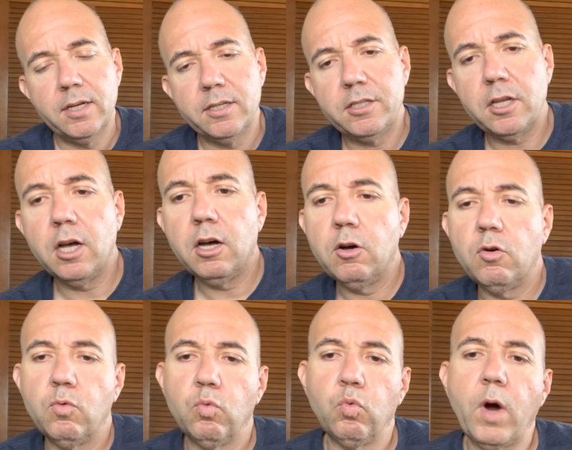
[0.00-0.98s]

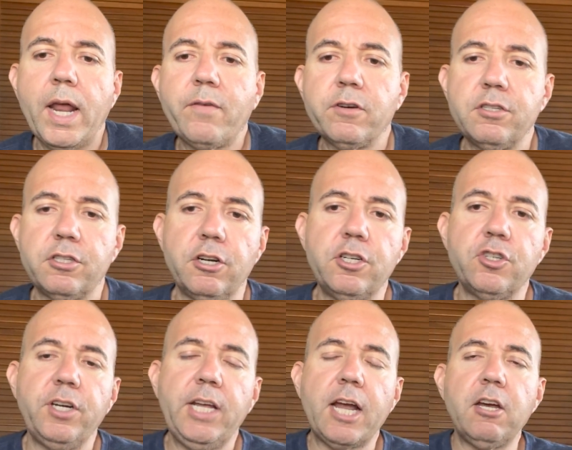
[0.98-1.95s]
So right after
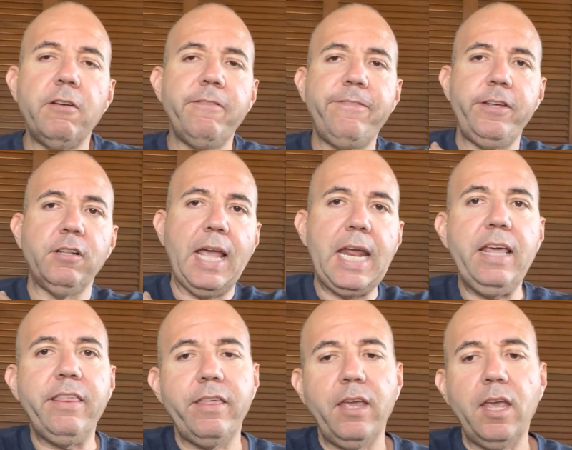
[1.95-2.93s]
surgery, I couldn't feel
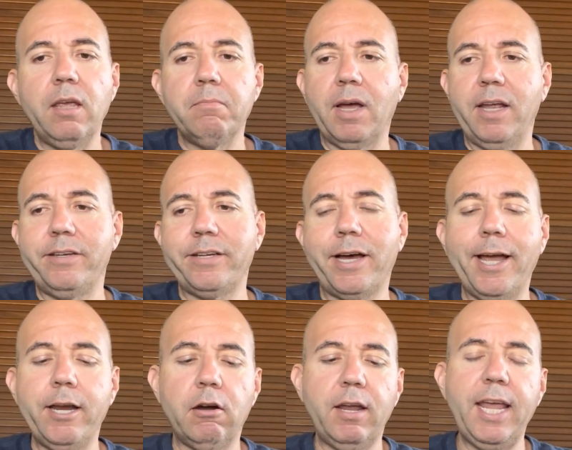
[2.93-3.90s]
anything. My
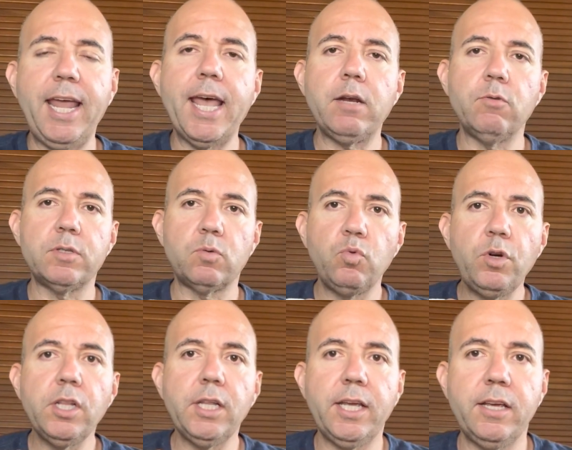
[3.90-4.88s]
entire hand was
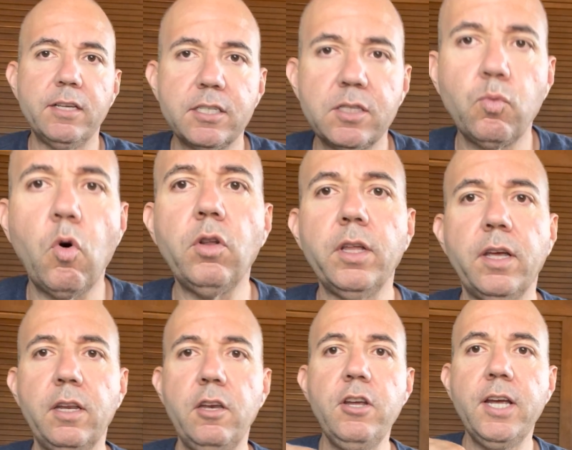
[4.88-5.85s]
really
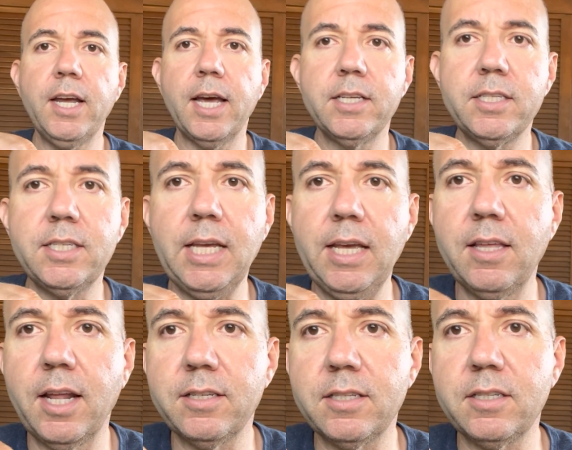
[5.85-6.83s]
swollen, and you can kind of see
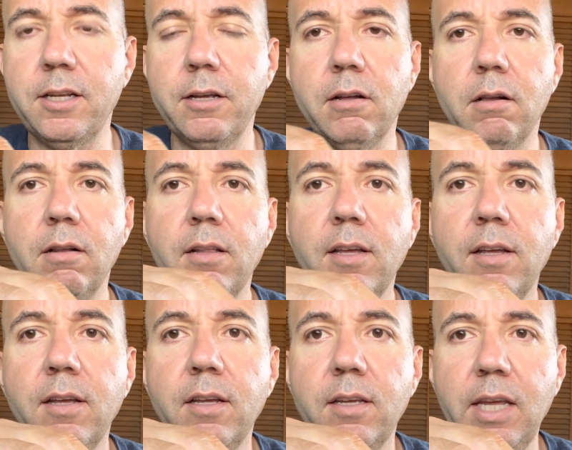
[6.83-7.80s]
that it's still,
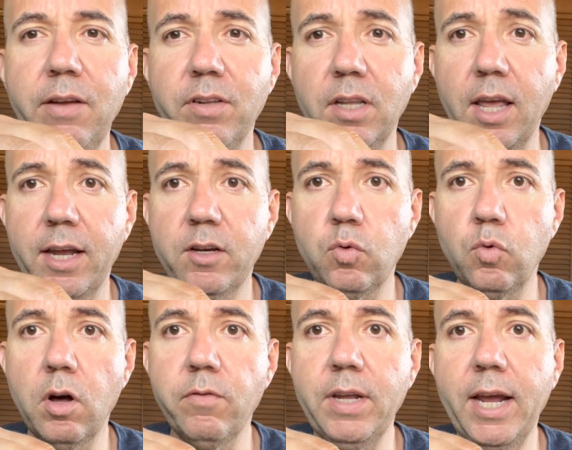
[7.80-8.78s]
even like
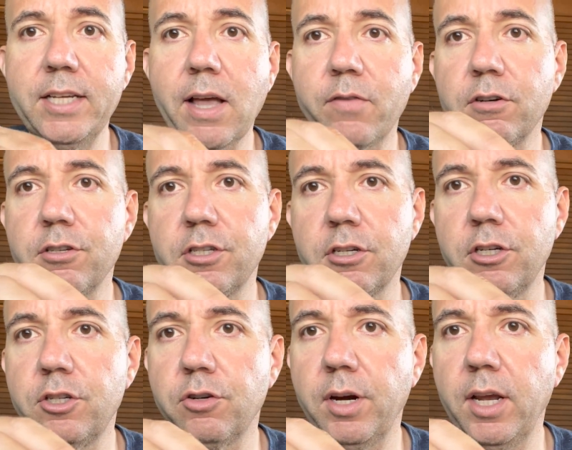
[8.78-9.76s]
12 days after
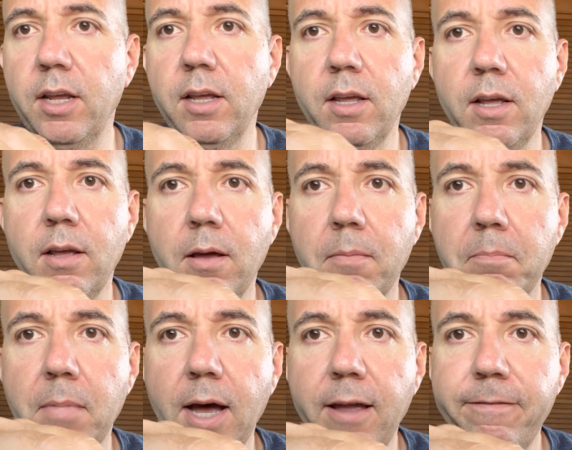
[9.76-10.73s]
surgery,
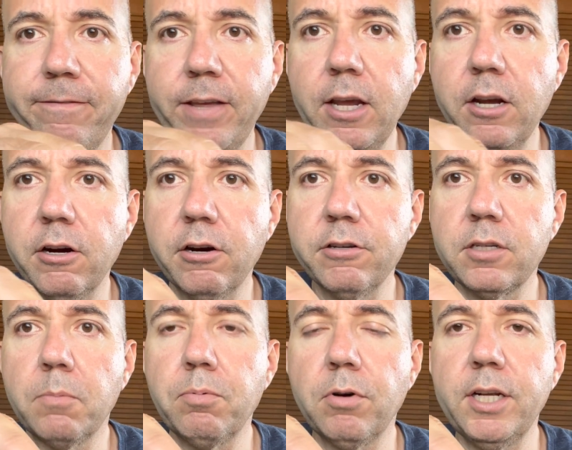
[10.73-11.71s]
my fingers
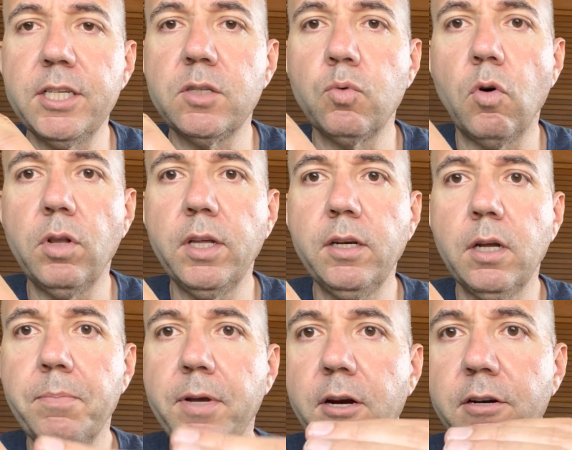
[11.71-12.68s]
are pretty swollen
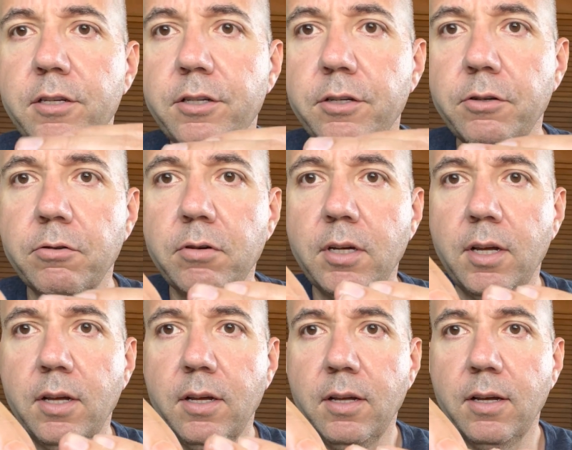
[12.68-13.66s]
compared to
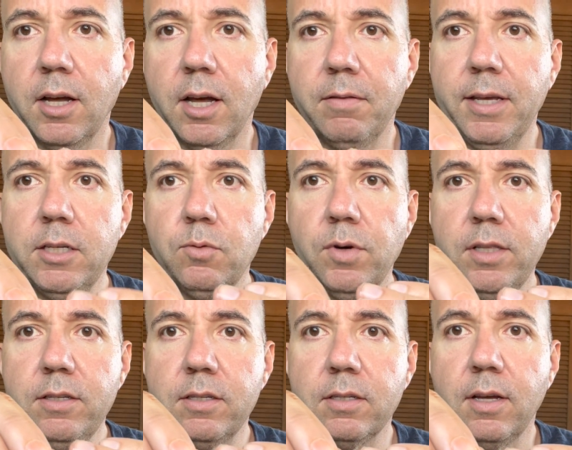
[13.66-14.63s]
these
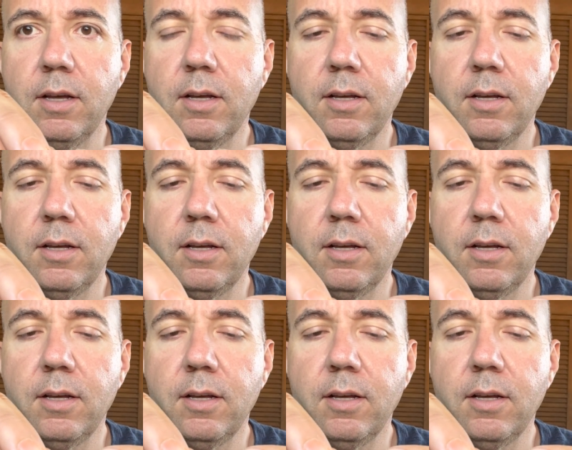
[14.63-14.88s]
ones.